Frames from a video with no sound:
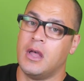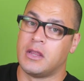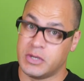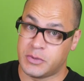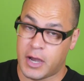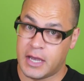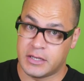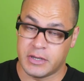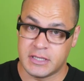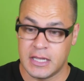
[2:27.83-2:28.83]
The reason why I had
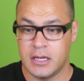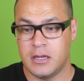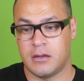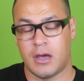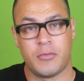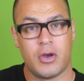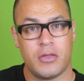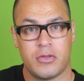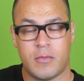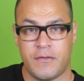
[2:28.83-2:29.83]
to extend it, I'm going
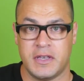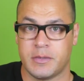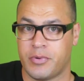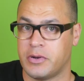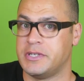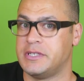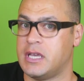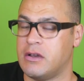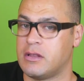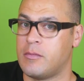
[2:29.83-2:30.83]
through my visa process
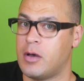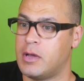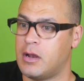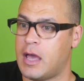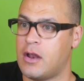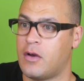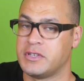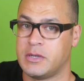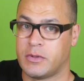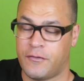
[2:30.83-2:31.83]
here at the moment, and
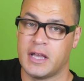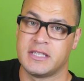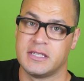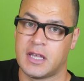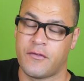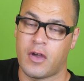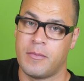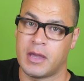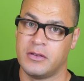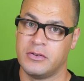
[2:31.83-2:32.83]
obviously with flights and stuff going
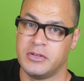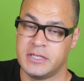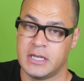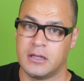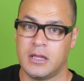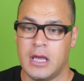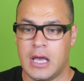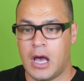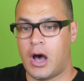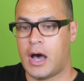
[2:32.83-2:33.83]
back to New Zealand,
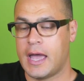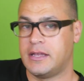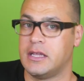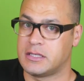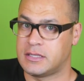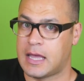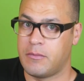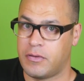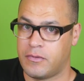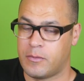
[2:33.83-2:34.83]
I had to get a stamp
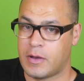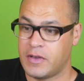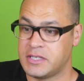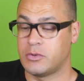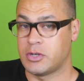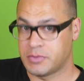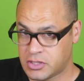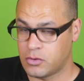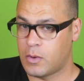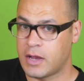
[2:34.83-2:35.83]
for my visa, which I'm
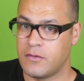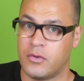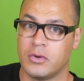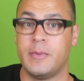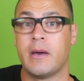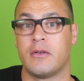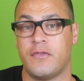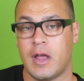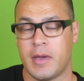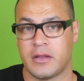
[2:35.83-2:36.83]
still waiting for to be able to
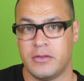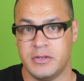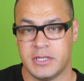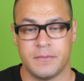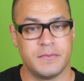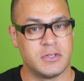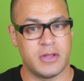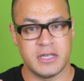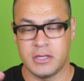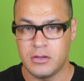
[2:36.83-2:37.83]
fly back to New Zealand. So
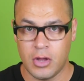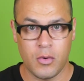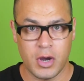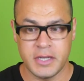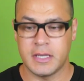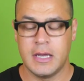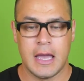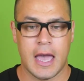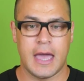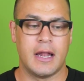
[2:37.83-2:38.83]
they said, no worries,
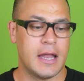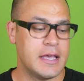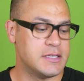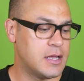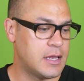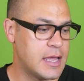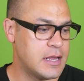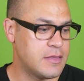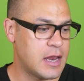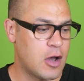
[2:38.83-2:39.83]
and a lady
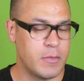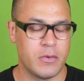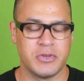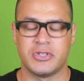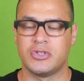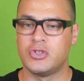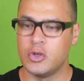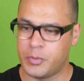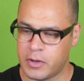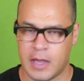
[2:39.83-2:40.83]
that helped me was
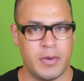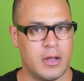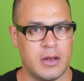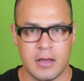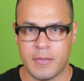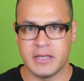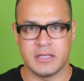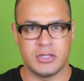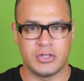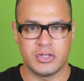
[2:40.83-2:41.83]
super epically
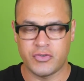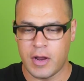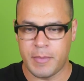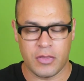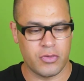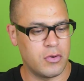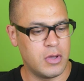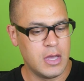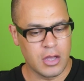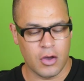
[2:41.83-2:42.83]
amazing, straight back through,
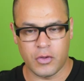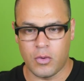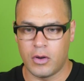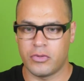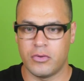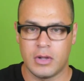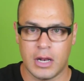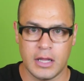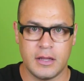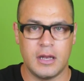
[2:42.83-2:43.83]
got the quote through,
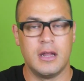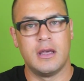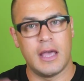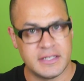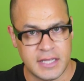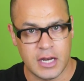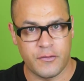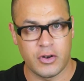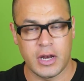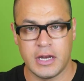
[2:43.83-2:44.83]
clicked it, extended it
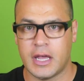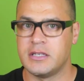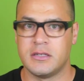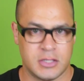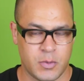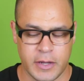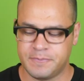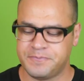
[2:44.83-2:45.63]
for 90 days, sweet.